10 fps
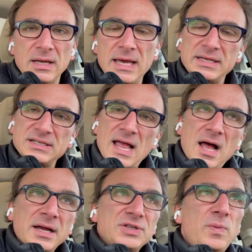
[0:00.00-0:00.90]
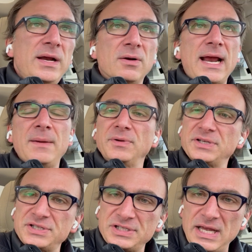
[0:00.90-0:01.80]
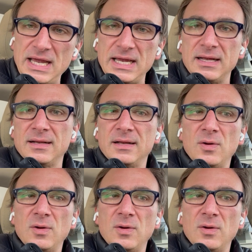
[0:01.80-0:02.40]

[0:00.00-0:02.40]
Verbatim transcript: And as long as we are able to see